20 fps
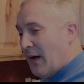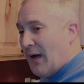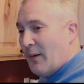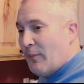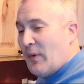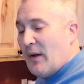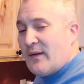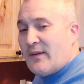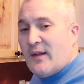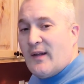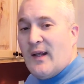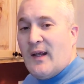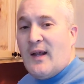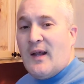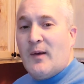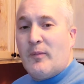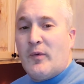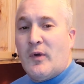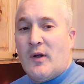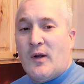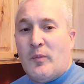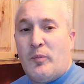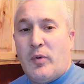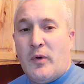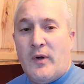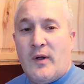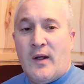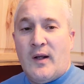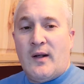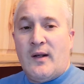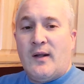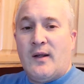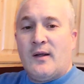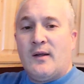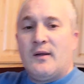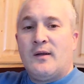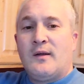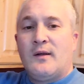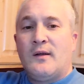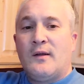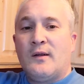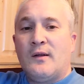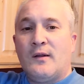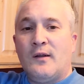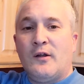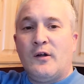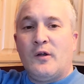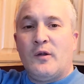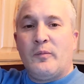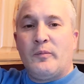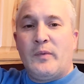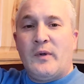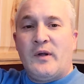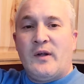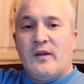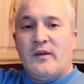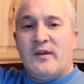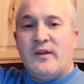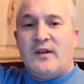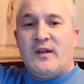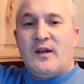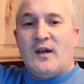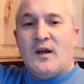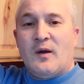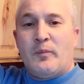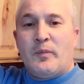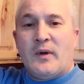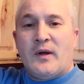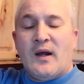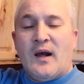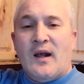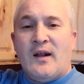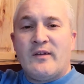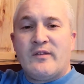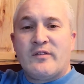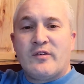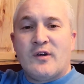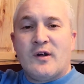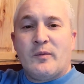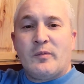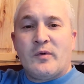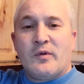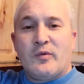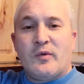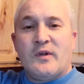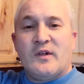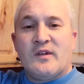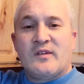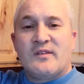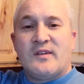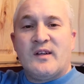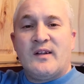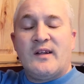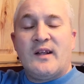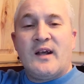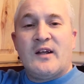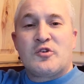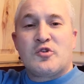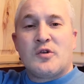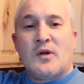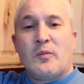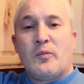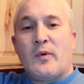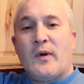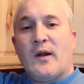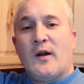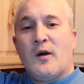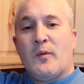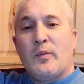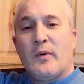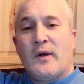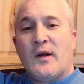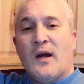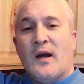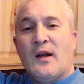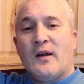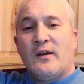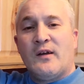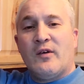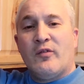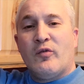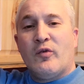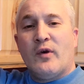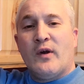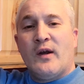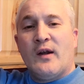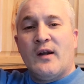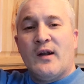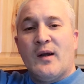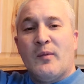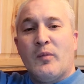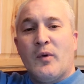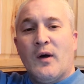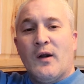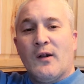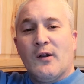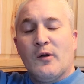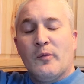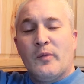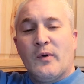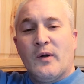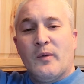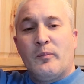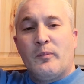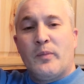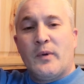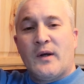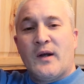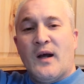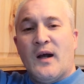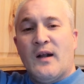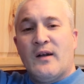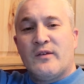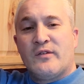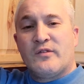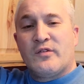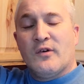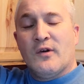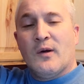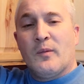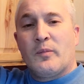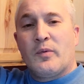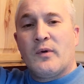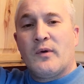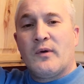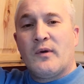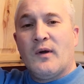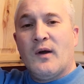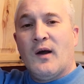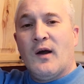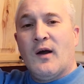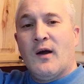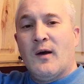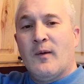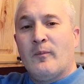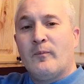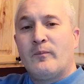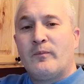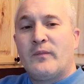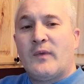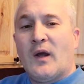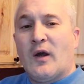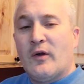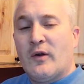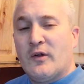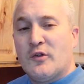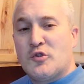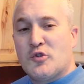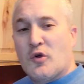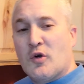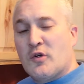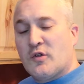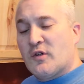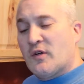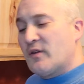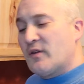But today I'm going to put on a little bit of the pecan syrup because we just did that trip. We had our pecan giveaway and I bought a little bit of pecan syrup down in Georgia.